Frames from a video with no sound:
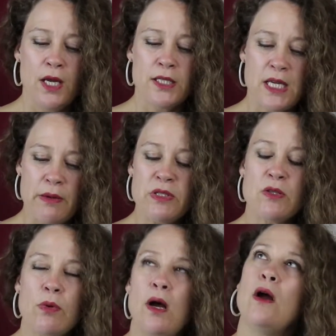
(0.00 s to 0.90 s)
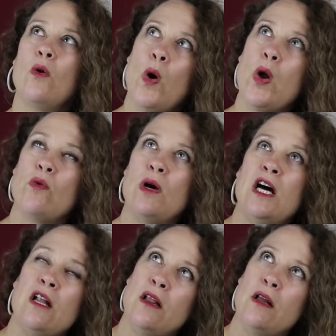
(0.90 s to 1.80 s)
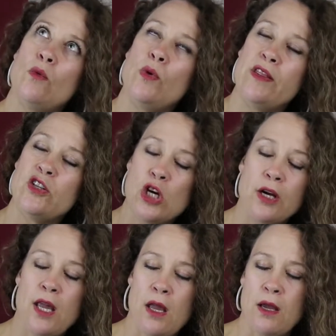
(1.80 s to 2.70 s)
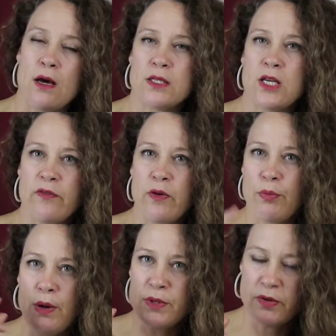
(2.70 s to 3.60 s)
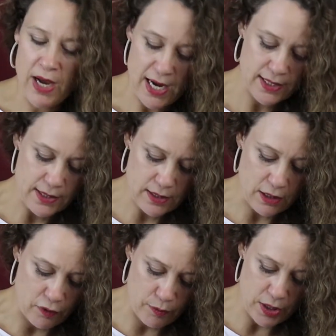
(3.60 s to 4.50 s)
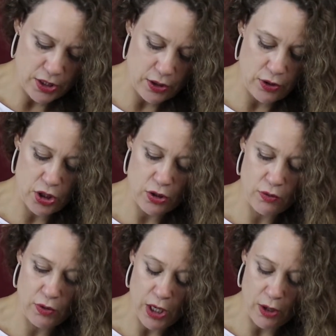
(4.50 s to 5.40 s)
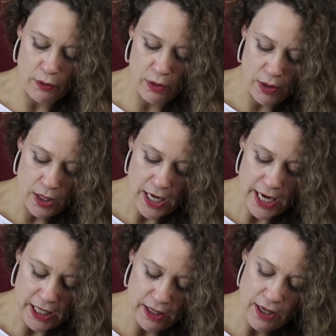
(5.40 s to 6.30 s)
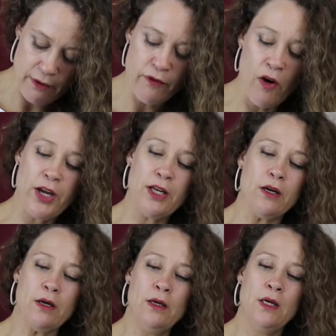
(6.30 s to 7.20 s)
Seems to work quite well with chunkier yarns, like for brims of hats and stuff, but as soon as you go anything finer,